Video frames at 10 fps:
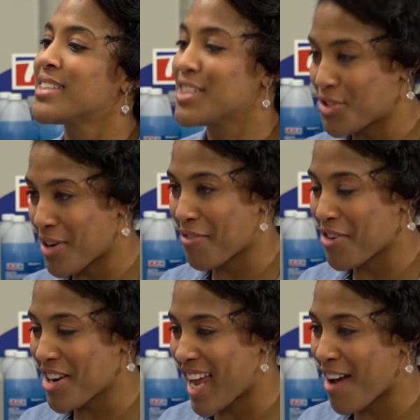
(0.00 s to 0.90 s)
Did the
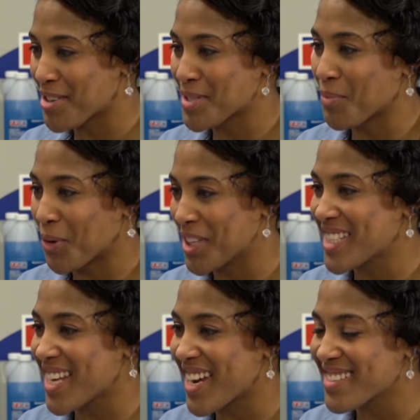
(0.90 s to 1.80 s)
driver encounter some warning
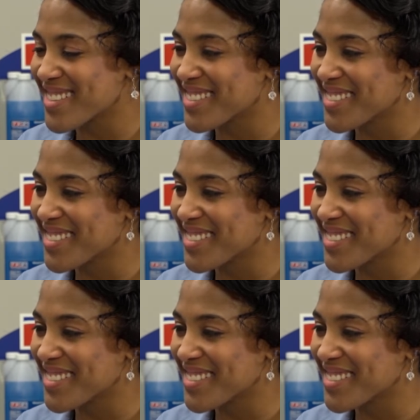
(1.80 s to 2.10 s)
signs?